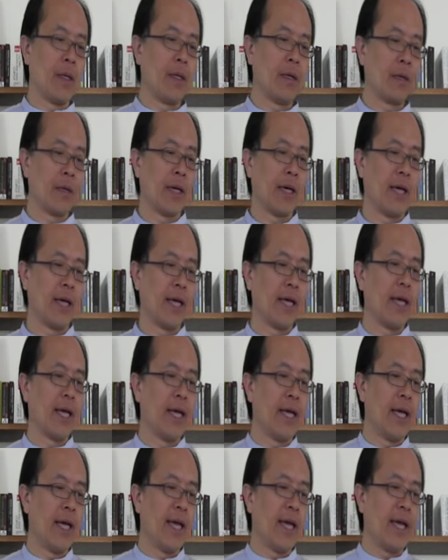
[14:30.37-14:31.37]
Okay.
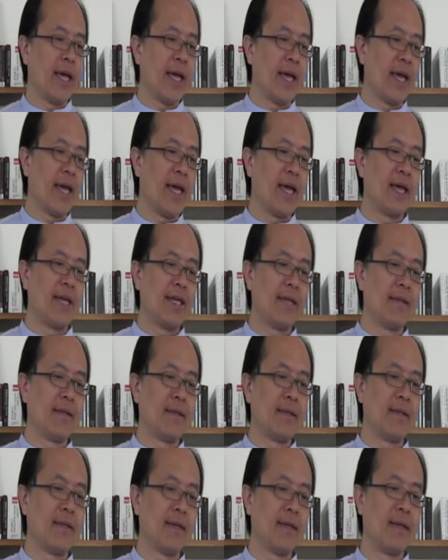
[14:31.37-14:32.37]

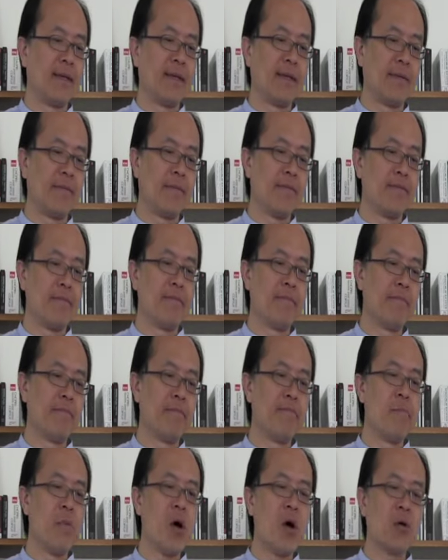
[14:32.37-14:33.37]
And the
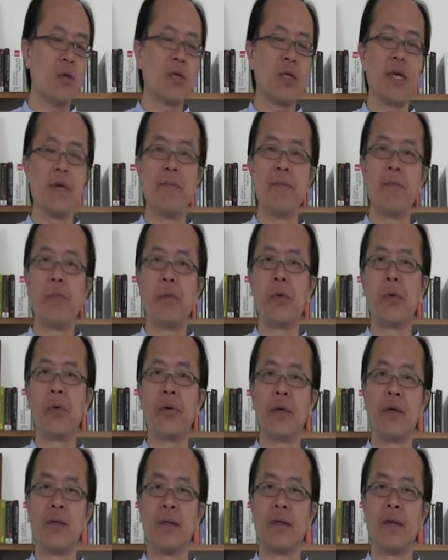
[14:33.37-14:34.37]
most
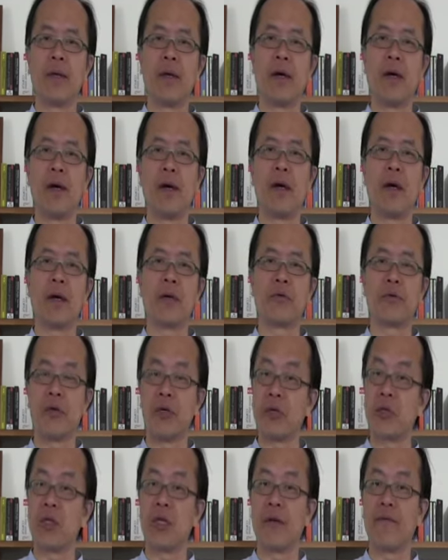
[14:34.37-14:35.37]
important
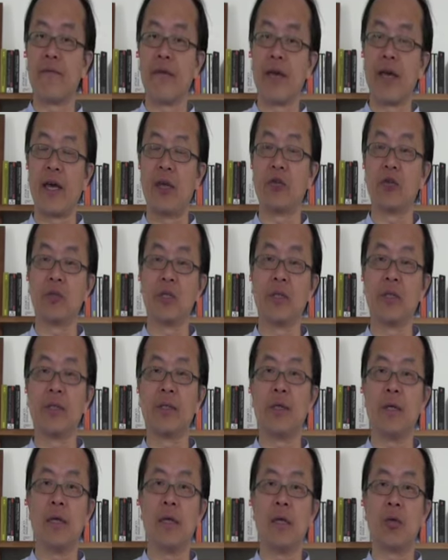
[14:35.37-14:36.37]
green
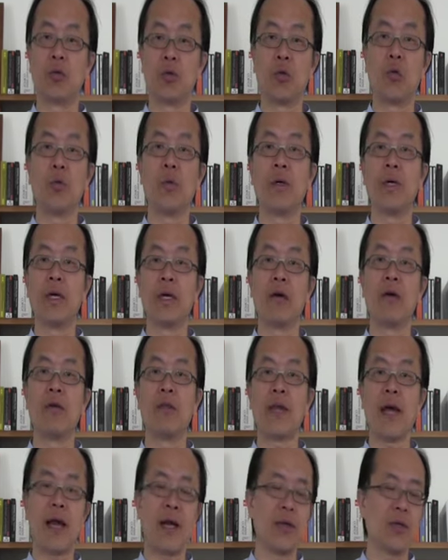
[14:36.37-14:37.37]
certification tool in the
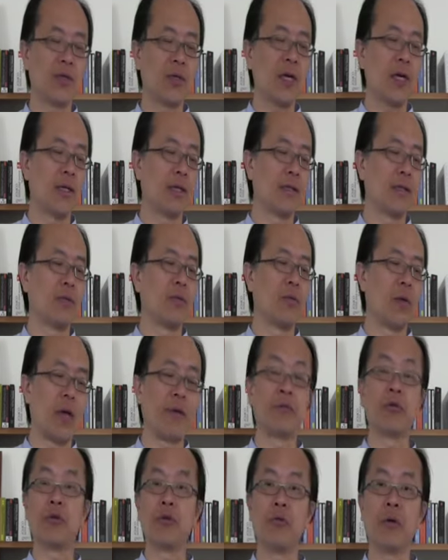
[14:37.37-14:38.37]
United States, we
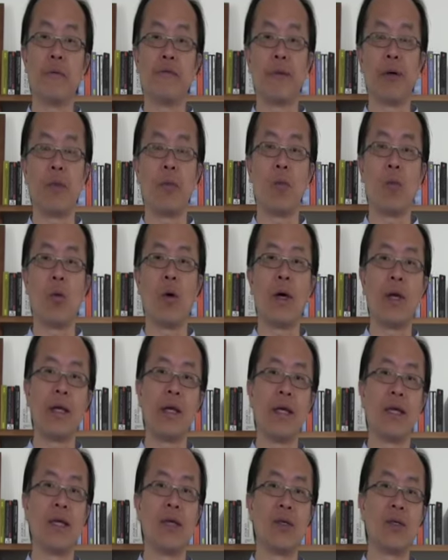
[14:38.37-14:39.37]
have two of them. One
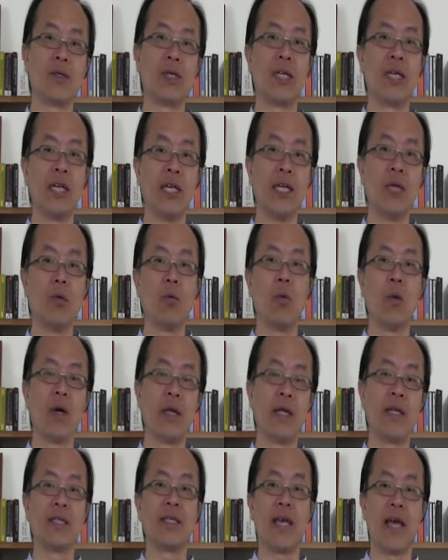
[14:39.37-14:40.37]
is LEED,
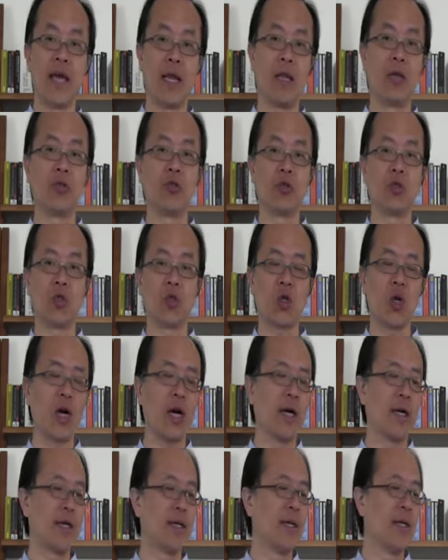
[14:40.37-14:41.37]
one is Energy
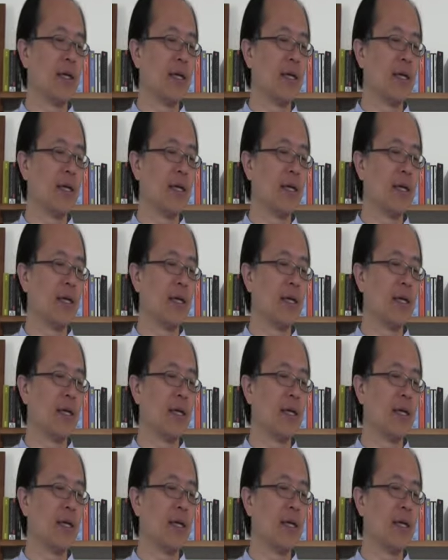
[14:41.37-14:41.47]
Star.